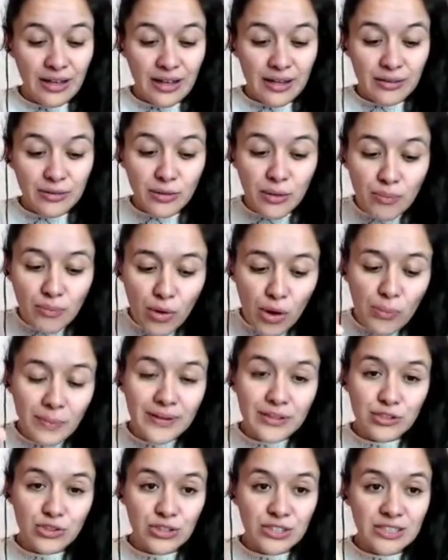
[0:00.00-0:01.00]
the
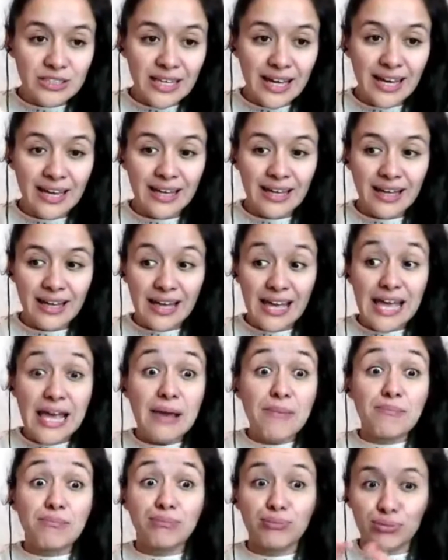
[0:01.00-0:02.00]
moment you say
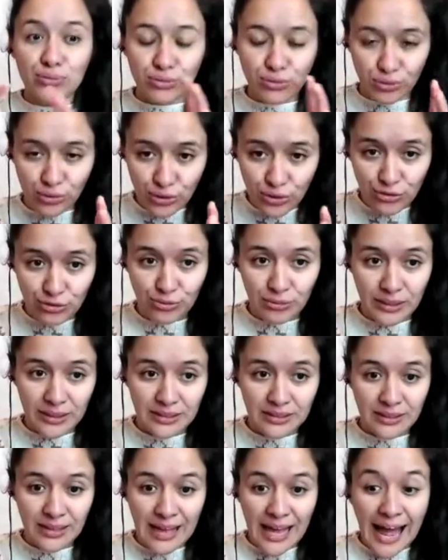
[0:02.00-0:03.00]

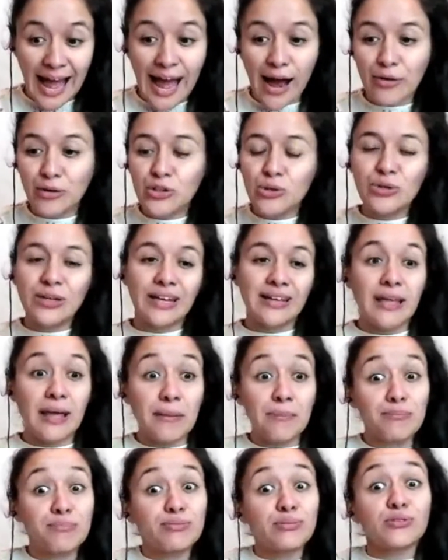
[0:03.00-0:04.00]
improvement, how you can
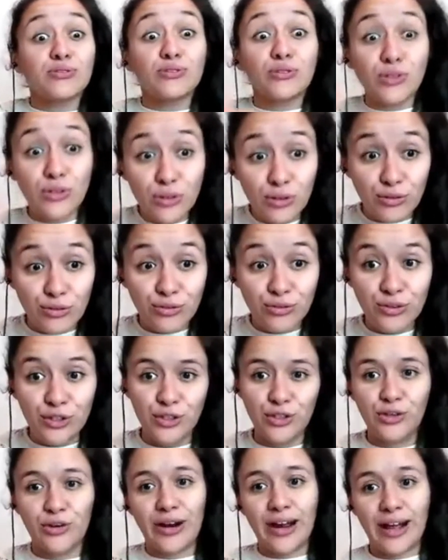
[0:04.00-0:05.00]
improve
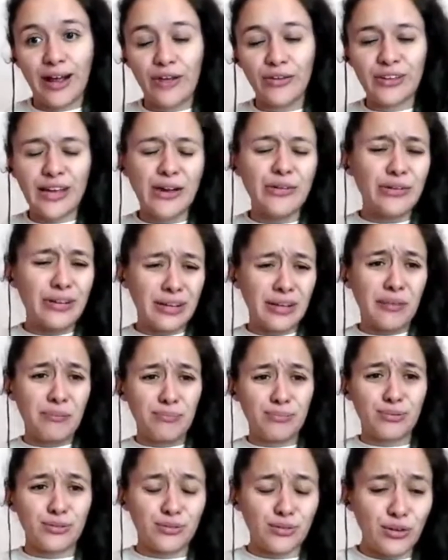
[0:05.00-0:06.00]
your health, how you can
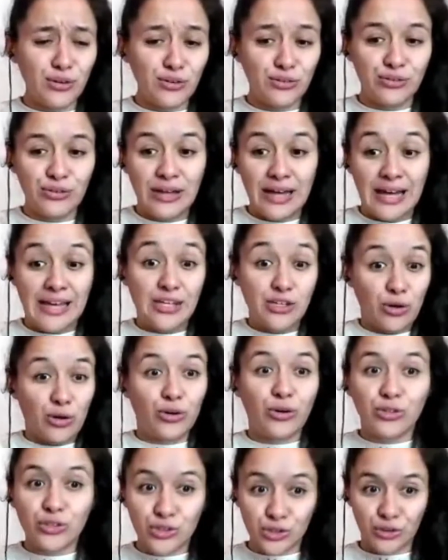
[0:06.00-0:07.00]
improve your
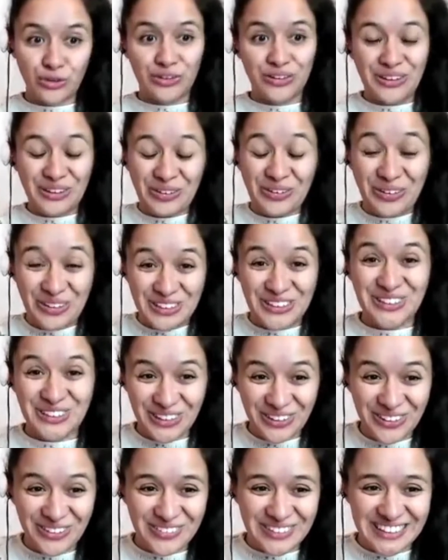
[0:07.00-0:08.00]
current
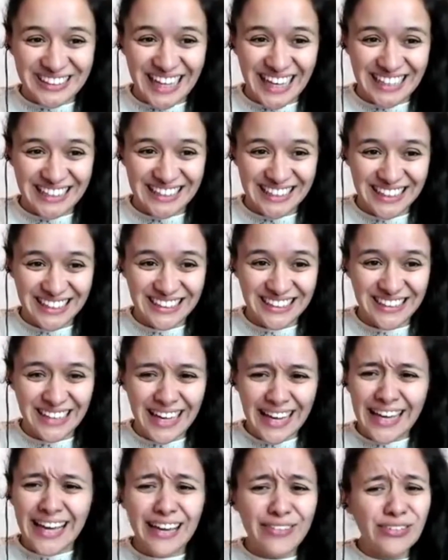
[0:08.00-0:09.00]
circumstances,
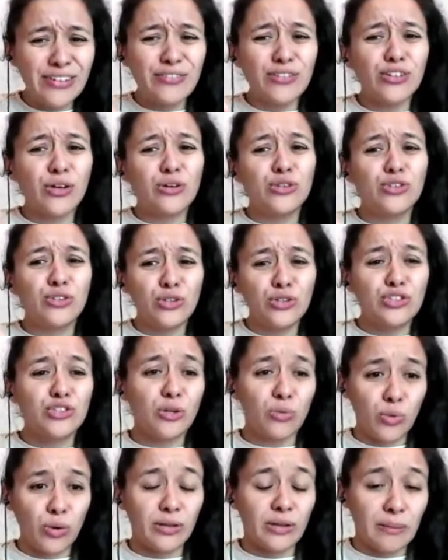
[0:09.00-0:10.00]
even if you don't use the
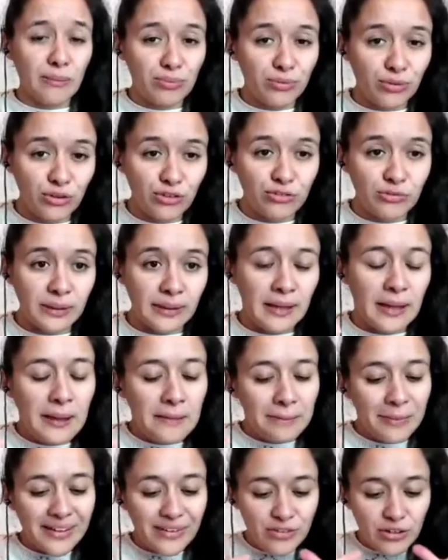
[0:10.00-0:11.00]
word improvement,
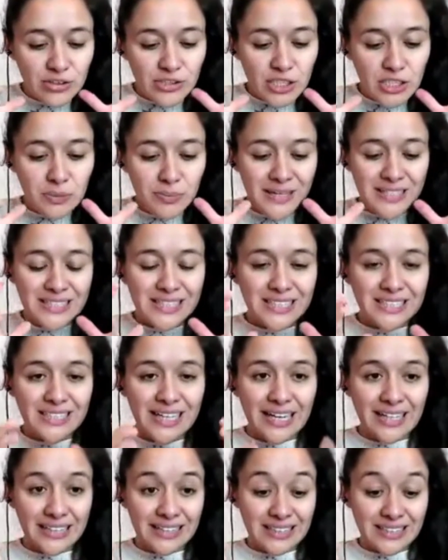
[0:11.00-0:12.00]
but if you're just basically
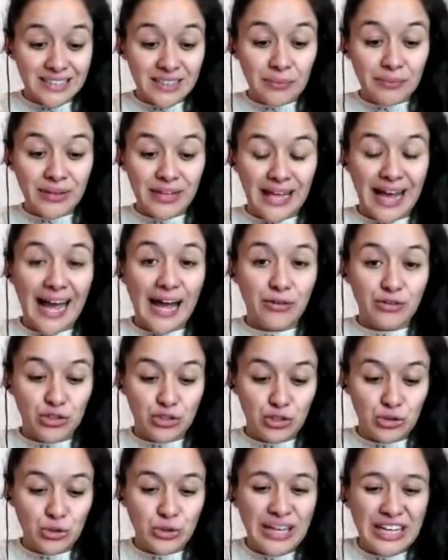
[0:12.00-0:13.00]
saying that there's something how
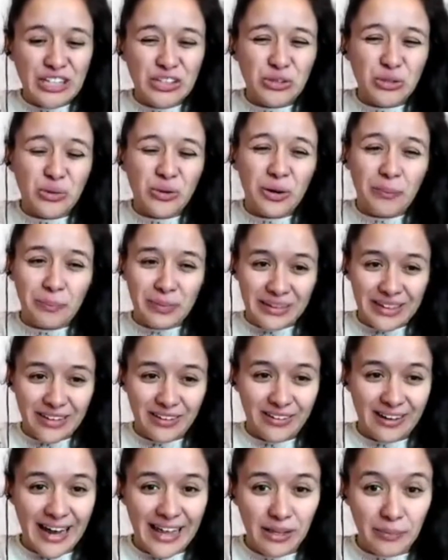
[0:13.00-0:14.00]
you can do a
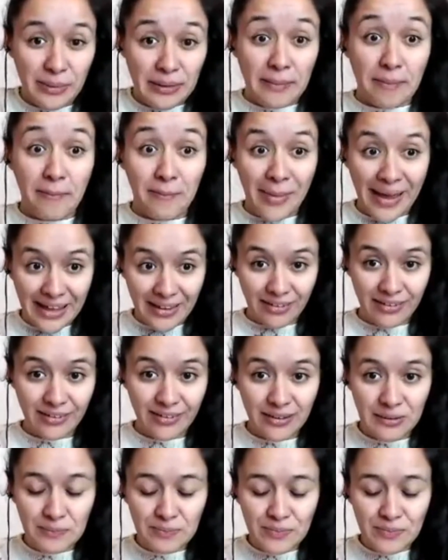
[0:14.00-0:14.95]
particular element better,